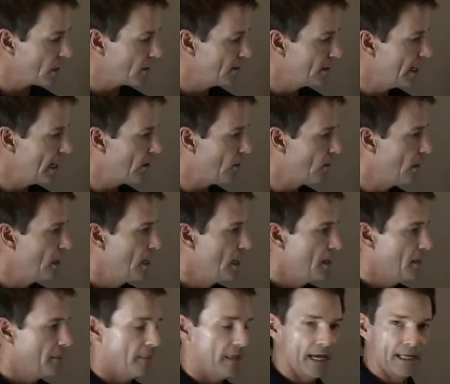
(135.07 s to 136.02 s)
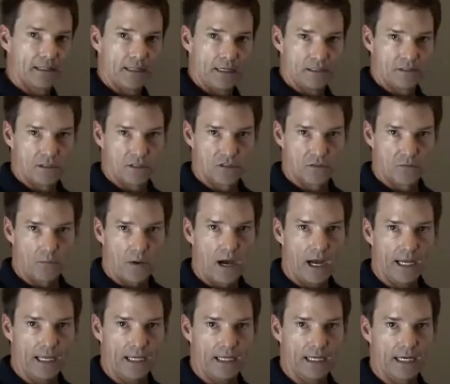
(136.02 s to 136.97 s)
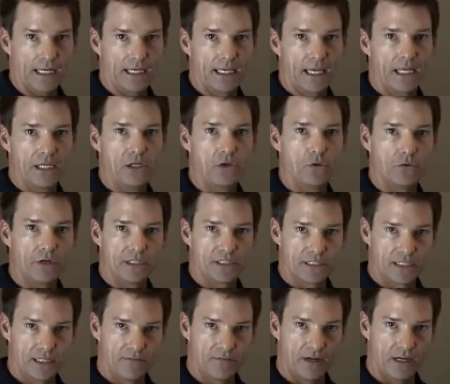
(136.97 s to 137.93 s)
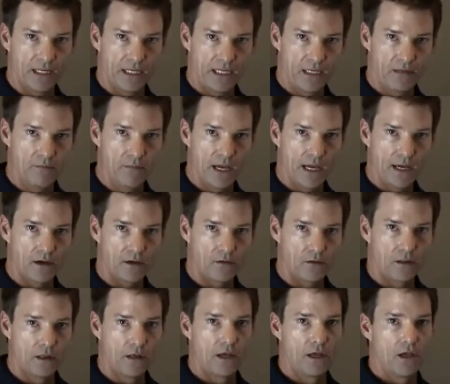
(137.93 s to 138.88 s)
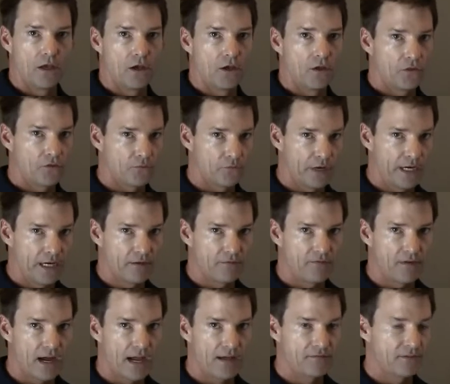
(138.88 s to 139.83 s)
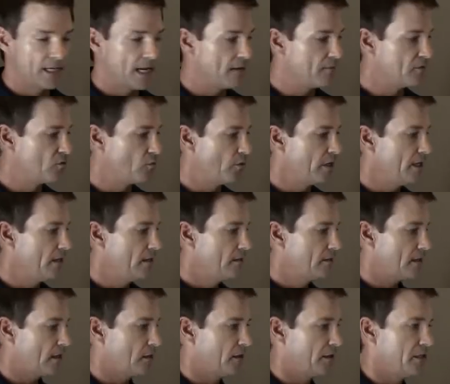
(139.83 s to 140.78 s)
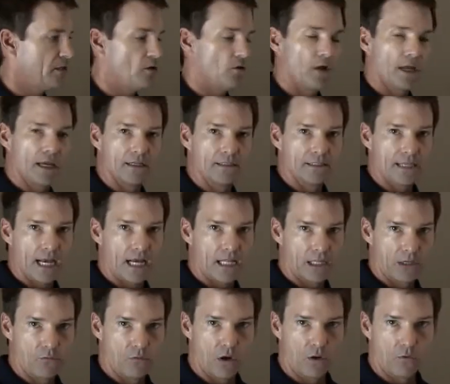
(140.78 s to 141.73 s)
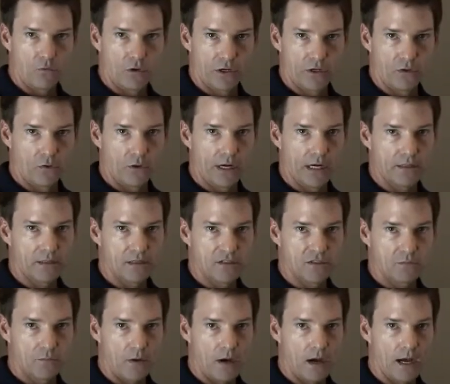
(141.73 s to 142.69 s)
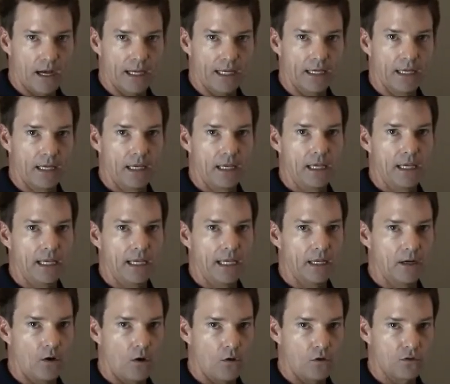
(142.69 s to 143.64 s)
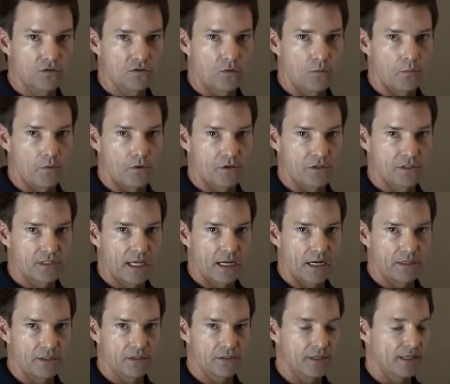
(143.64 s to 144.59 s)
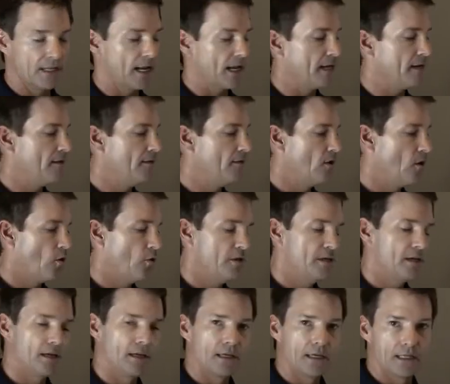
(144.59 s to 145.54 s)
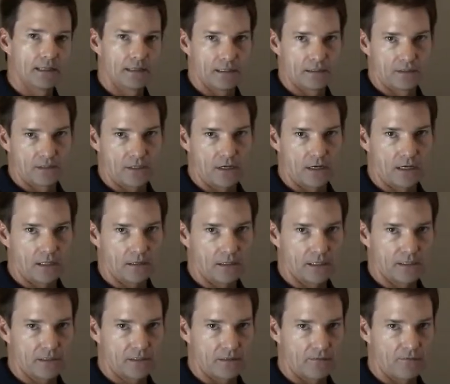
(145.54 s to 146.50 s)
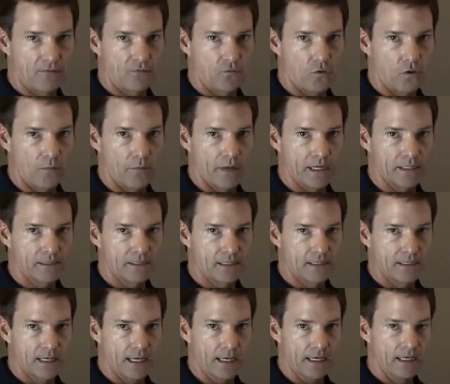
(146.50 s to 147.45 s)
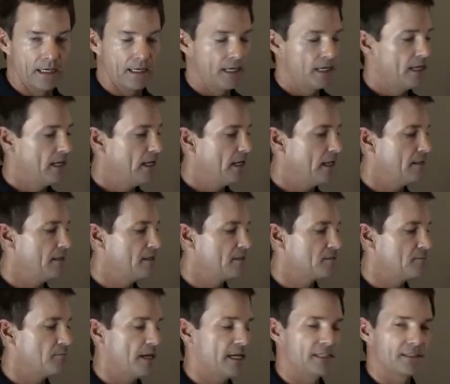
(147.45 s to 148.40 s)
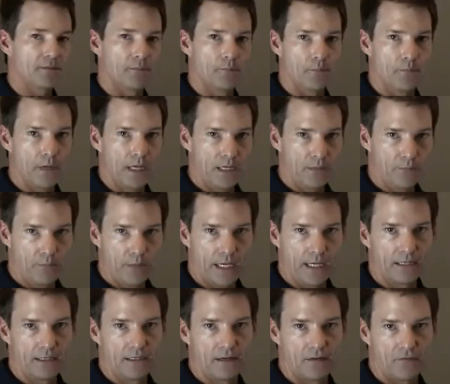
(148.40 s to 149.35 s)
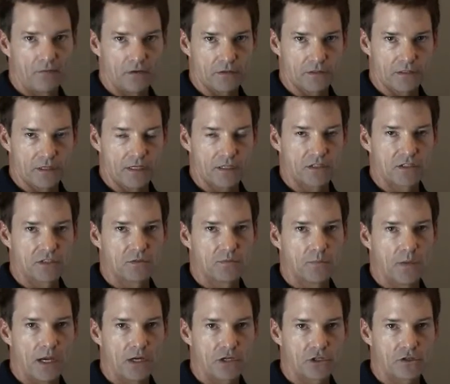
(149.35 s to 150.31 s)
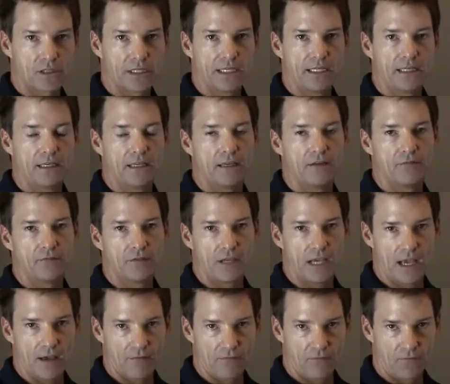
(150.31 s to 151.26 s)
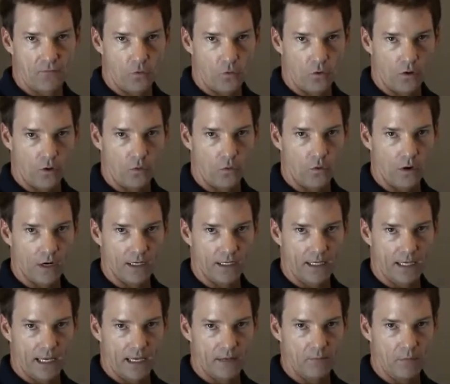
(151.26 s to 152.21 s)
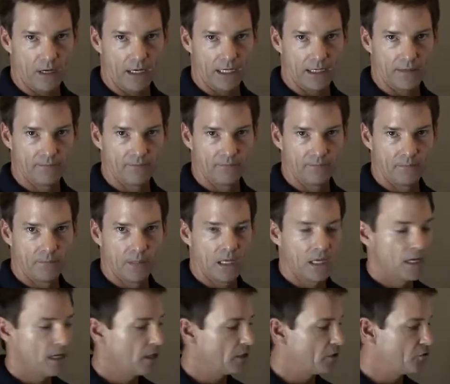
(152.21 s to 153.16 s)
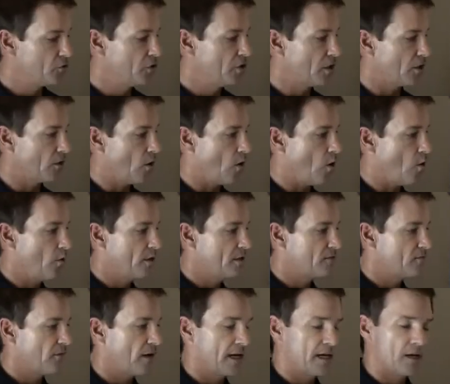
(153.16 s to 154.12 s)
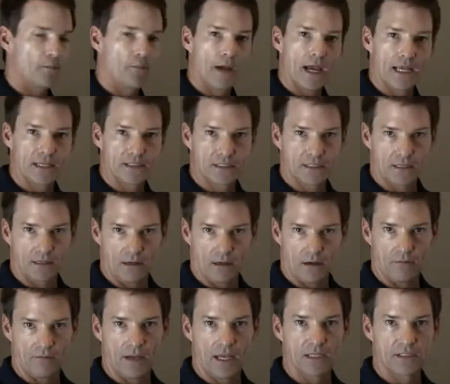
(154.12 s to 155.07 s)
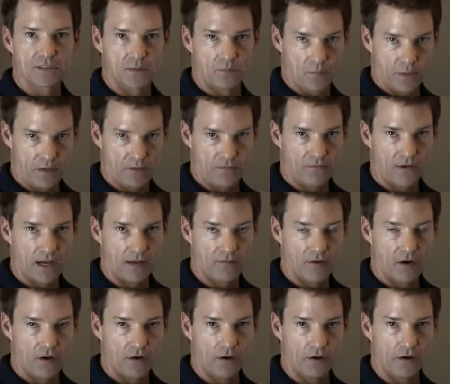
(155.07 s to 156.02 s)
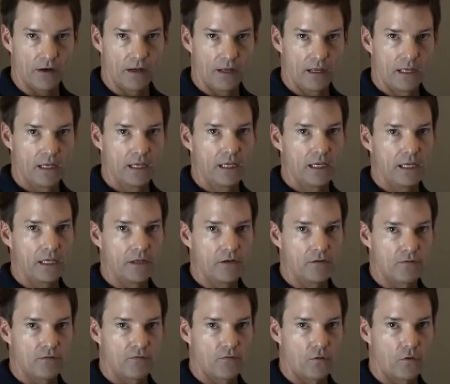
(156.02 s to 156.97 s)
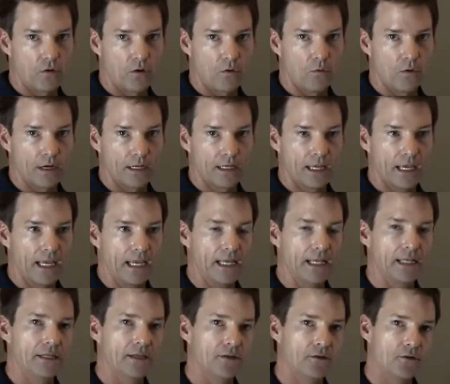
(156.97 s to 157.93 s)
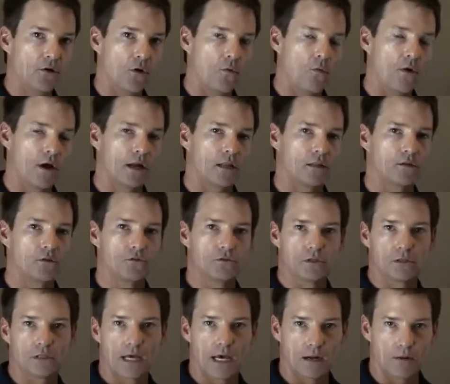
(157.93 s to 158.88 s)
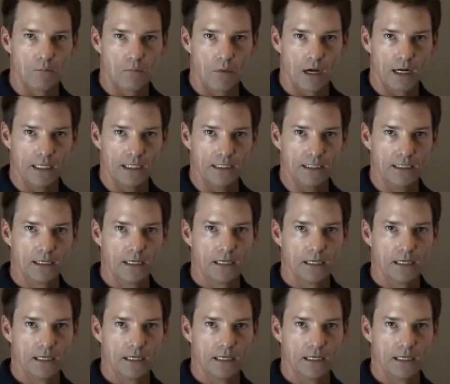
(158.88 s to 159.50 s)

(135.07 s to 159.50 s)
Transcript: Now, that is the SPY. And again, you receive an email 3 to 5 times a week telling you exactly what we're doing in the SPY and also percentages. And I know you can get this done in less than 4 minutes a day. And this makes a big, big difference, especially if you have 401k money. Because you can always find a basket of S&P 500 in your 401k. And you don't want to lose a lot of money